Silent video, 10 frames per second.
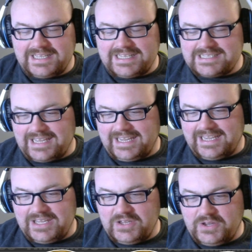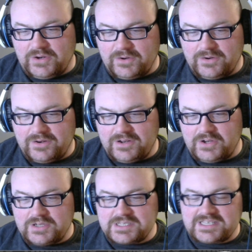It's like you're
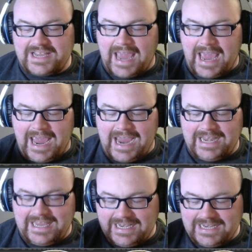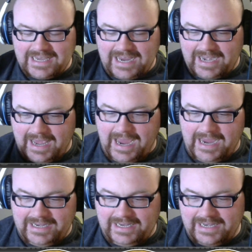just like adding and
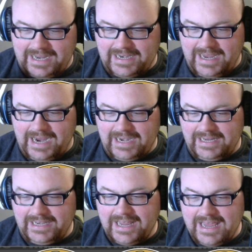adding and adding,